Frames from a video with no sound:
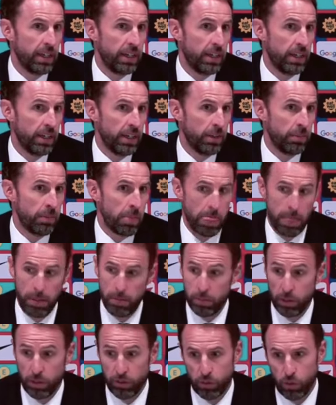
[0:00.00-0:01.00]

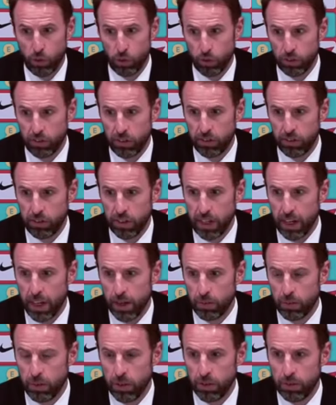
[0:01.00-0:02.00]
But of course it's a
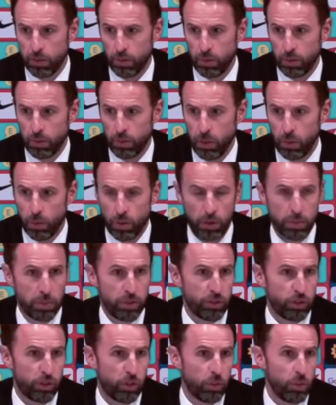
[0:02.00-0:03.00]
game that we want to
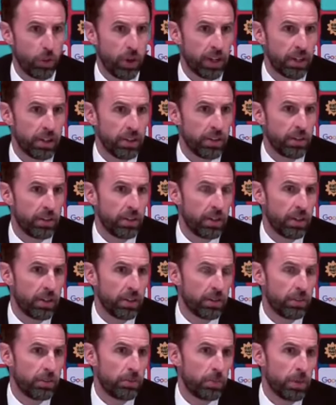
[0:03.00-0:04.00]
perform well and
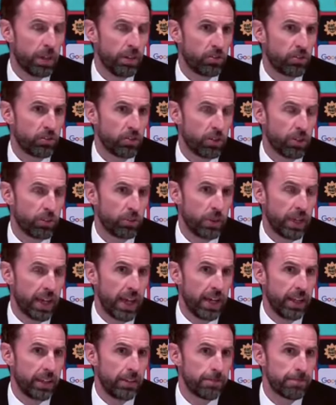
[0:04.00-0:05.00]
be as strong as we
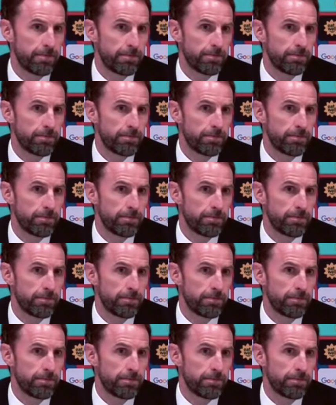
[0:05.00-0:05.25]
can.